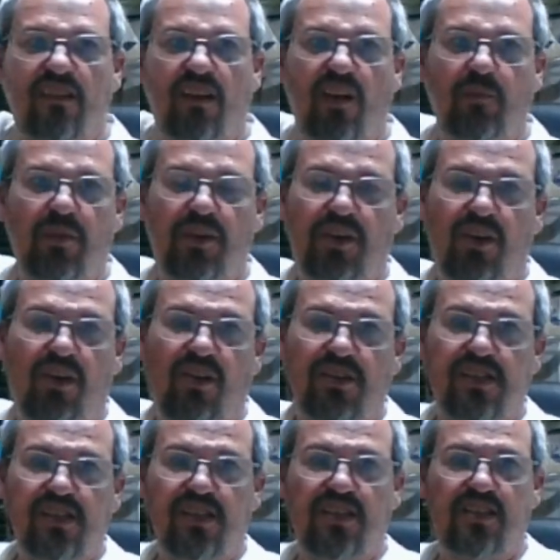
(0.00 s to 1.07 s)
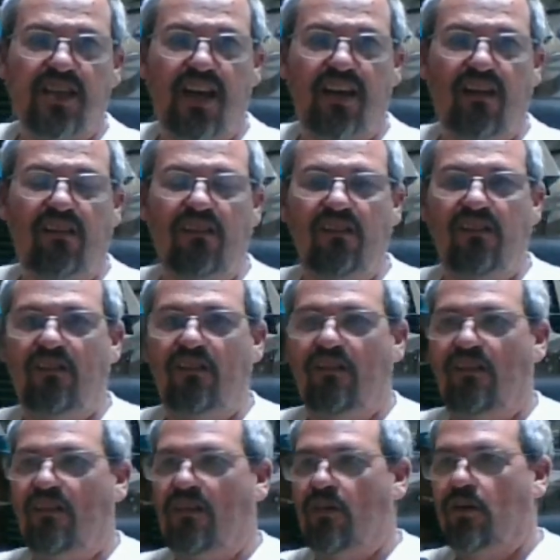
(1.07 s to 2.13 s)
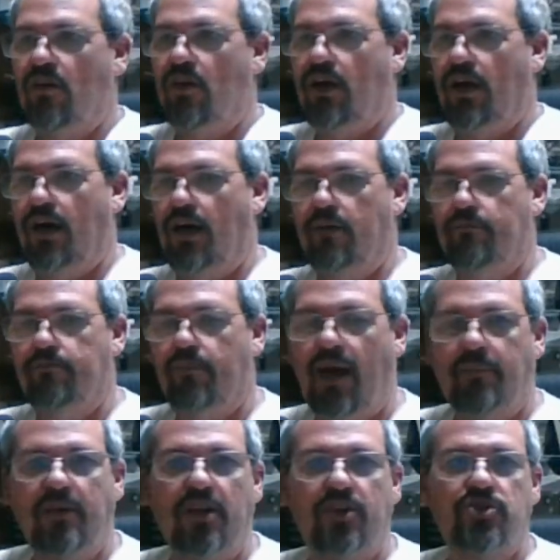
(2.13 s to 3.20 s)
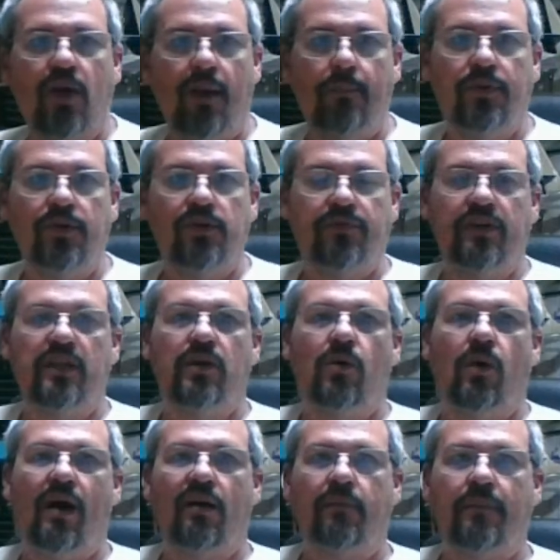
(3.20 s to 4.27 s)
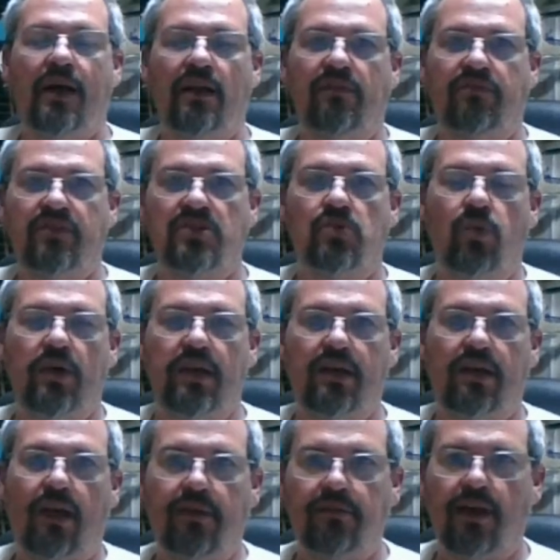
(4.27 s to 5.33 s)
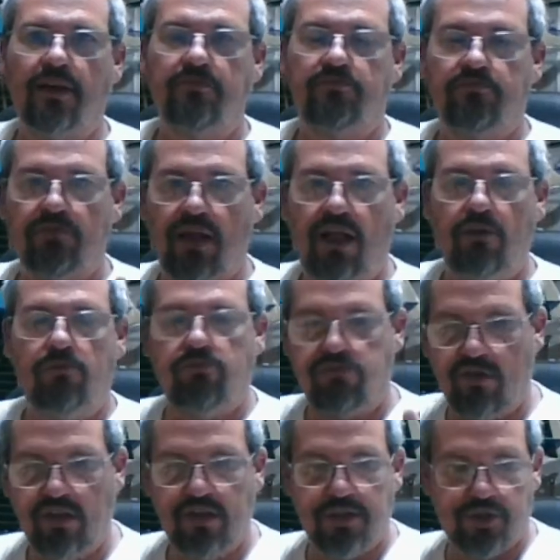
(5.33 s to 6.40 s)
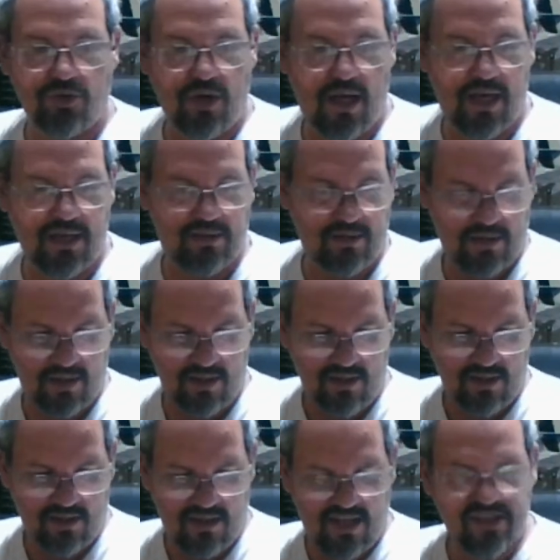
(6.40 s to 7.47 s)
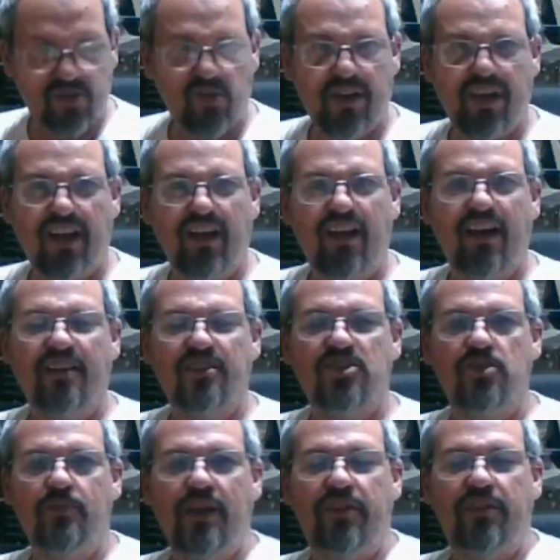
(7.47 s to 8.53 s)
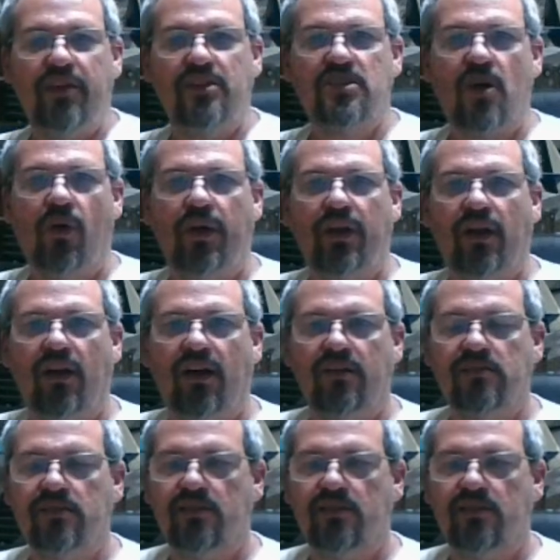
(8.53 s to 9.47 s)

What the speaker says: I mean, you can only see the tail. I'm going to try and put a video out about it this week. I'll really try. Last week I had too many things going on.